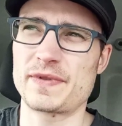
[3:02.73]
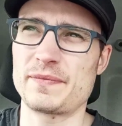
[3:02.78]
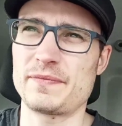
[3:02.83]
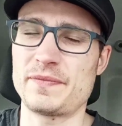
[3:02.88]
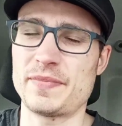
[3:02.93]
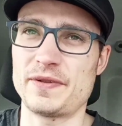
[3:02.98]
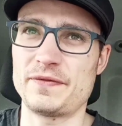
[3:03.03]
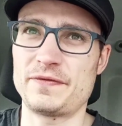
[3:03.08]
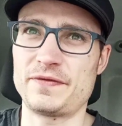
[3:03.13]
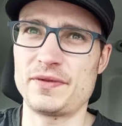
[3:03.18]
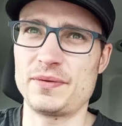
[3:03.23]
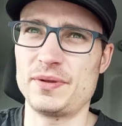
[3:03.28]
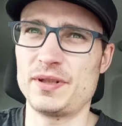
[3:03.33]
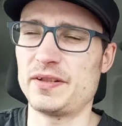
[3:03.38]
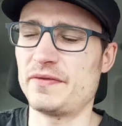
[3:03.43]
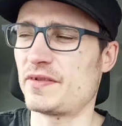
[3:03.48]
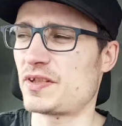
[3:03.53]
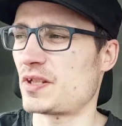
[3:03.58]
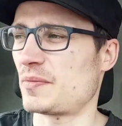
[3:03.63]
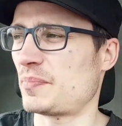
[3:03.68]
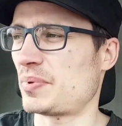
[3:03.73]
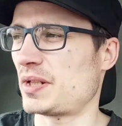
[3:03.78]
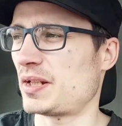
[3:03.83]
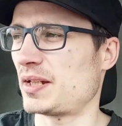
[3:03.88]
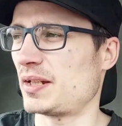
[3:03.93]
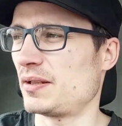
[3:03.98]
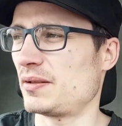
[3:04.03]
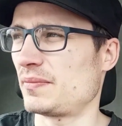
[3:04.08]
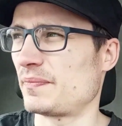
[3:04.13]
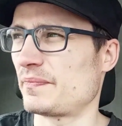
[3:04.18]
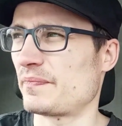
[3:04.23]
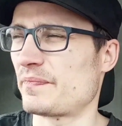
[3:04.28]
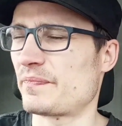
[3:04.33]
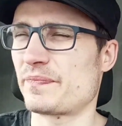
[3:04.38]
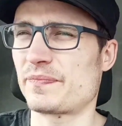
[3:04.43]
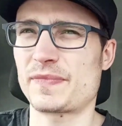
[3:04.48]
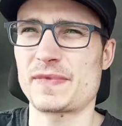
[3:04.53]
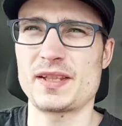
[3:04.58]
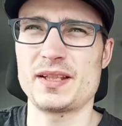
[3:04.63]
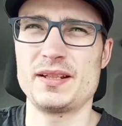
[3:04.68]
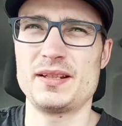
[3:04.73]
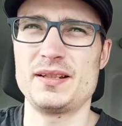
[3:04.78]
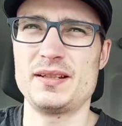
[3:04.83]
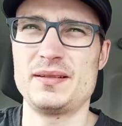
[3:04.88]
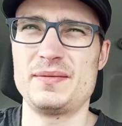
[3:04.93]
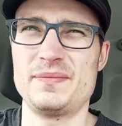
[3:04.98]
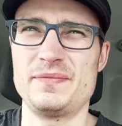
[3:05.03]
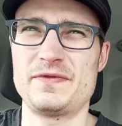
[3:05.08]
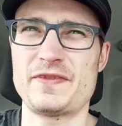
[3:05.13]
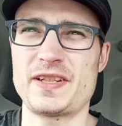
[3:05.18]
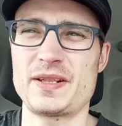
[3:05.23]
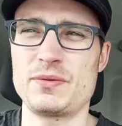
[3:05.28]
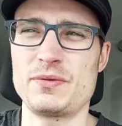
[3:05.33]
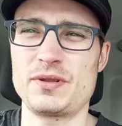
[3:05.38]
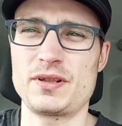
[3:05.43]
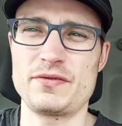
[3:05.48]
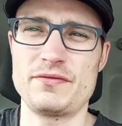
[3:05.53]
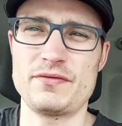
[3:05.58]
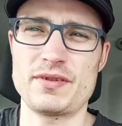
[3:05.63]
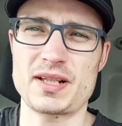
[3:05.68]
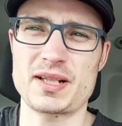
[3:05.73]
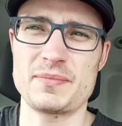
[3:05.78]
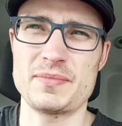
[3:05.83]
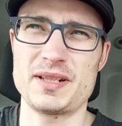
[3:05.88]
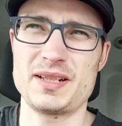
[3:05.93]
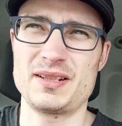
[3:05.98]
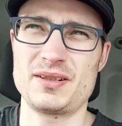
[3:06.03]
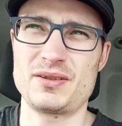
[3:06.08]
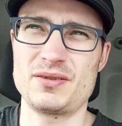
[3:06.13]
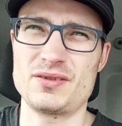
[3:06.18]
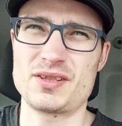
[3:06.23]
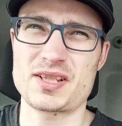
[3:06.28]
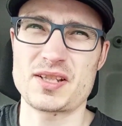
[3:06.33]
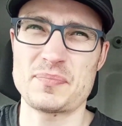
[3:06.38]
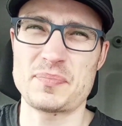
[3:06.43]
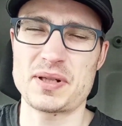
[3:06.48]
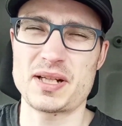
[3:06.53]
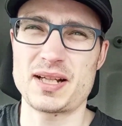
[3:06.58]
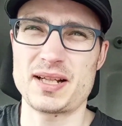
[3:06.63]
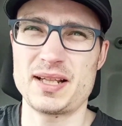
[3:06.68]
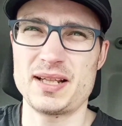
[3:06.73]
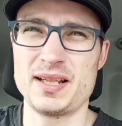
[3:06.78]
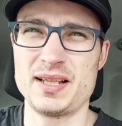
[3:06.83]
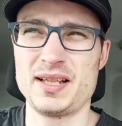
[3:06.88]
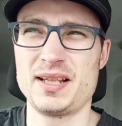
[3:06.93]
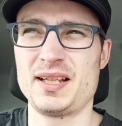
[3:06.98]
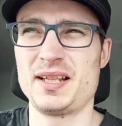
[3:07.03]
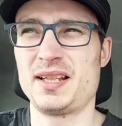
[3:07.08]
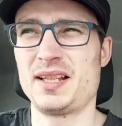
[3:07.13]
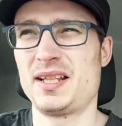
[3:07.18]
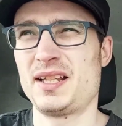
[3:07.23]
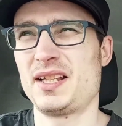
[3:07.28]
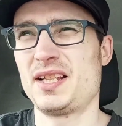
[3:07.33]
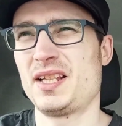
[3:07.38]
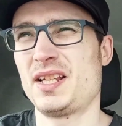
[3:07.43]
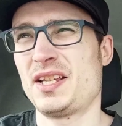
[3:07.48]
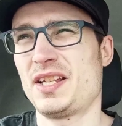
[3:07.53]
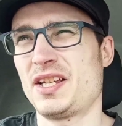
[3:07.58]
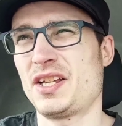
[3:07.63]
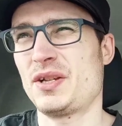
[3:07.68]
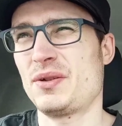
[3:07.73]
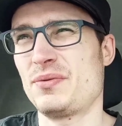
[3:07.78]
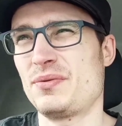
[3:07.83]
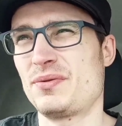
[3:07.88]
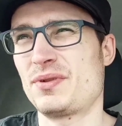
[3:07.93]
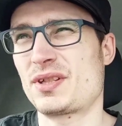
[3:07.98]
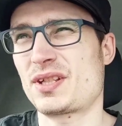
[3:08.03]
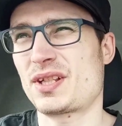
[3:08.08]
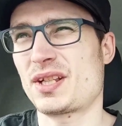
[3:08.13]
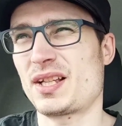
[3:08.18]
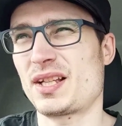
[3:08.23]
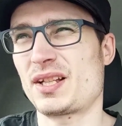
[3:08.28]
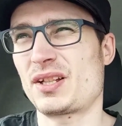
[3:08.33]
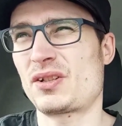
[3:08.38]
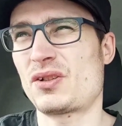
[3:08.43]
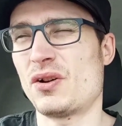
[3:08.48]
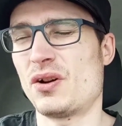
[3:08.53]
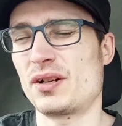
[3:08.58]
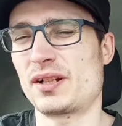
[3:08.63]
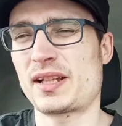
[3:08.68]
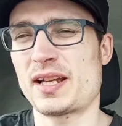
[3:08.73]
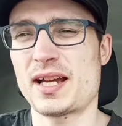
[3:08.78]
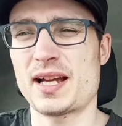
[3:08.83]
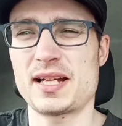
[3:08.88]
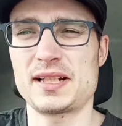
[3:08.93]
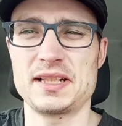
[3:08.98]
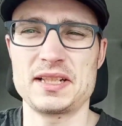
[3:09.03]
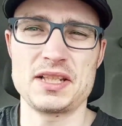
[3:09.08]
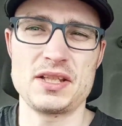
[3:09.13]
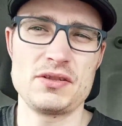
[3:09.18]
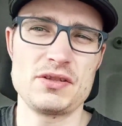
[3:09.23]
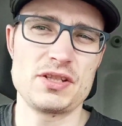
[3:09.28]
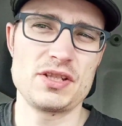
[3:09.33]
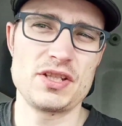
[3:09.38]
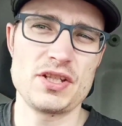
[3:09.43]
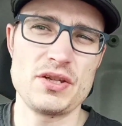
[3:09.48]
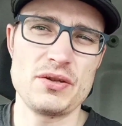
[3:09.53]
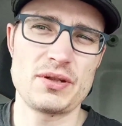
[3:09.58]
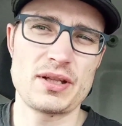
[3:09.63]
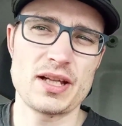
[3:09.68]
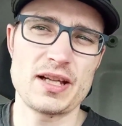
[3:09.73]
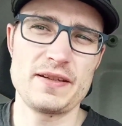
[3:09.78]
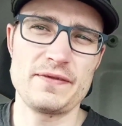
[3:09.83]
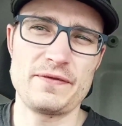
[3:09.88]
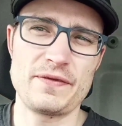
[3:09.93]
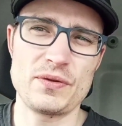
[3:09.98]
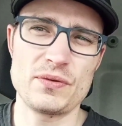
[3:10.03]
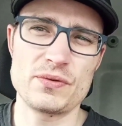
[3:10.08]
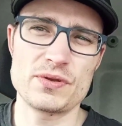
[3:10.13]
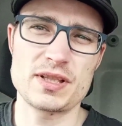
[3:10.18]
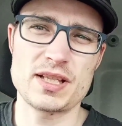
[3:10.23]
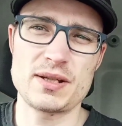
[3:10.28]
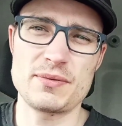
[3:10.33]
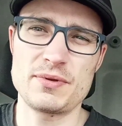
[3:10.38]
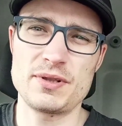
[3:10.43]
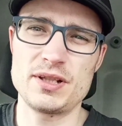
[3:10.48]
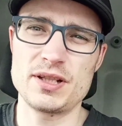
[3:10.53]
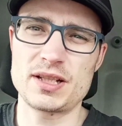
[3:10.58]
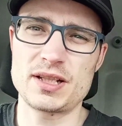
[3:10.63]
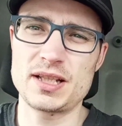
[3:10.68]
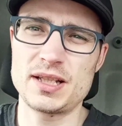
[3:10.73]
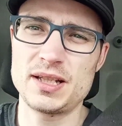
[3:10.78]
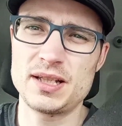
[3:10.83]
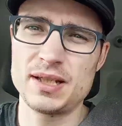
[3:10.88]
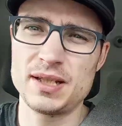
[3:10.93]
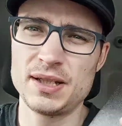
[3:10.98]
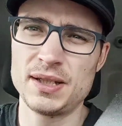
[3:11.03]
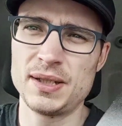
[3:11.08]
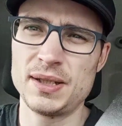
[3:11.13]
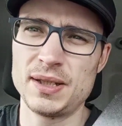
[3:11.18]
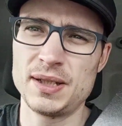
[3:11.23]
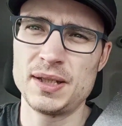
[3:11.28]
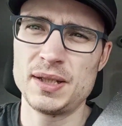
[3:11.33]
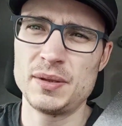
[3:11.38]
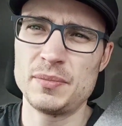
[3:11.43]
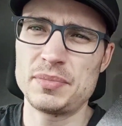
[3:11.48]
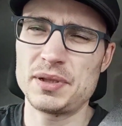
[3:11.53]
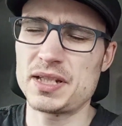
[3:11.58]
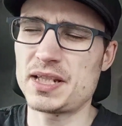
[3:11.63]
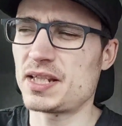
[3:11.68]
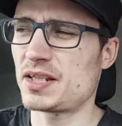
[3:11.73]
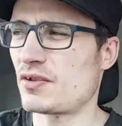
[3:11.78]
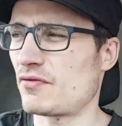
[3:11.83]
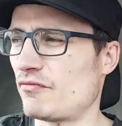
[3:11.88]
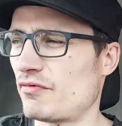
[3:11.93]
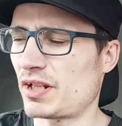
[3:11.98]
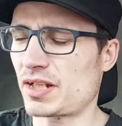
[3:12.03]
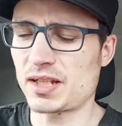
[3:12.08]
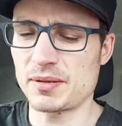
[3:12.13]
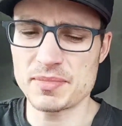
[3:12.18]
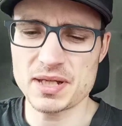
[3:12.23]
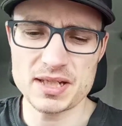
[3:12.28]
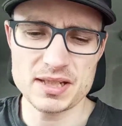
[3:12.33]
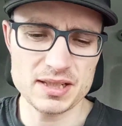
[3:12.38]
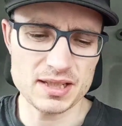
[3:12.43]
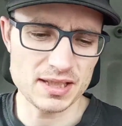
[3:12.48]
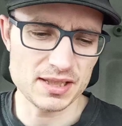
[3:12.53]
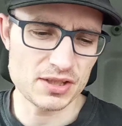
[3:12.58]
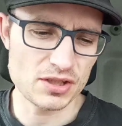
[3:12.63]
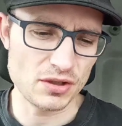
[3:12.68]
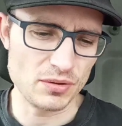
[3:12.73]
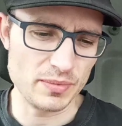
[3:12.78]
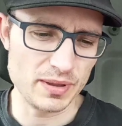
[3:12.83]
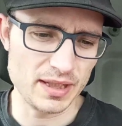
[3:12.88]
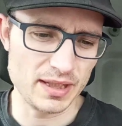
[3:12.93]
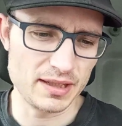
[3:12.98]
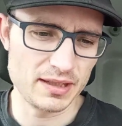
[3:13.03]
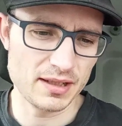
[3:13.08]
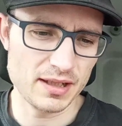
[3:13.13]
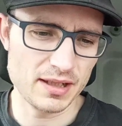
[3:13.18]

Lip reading: but through another supplier. If anyone can recommend a good supplier who's got a car that uses the UK Fuels network, please recommend it to me.